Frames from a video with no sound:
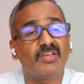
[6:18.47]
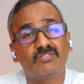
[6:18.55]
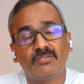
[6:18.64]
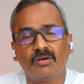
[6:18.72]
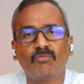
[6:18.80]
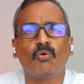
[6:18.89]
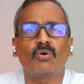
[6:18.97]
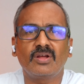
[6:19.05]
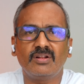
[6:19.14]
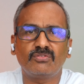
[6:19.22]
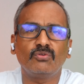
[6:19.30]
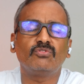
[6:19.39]
makes the
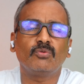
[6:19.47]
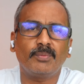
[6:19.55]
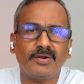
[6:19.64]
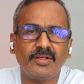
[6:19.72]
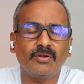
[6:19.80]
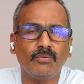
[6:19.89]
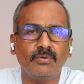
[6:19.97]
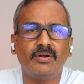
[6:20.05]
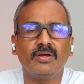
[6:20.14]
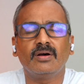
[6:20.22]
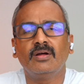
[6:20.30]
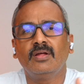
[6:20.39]
vocals also pretty
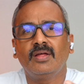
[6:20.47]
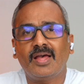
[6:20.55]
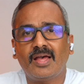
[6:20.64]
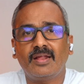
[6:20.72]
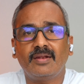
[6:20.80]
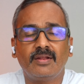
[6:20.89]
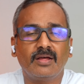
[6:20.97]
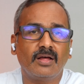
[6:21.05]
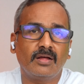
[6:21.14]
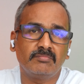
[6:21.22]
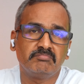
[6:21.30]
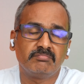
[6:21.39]
good uh, and
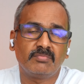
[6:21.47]
uh,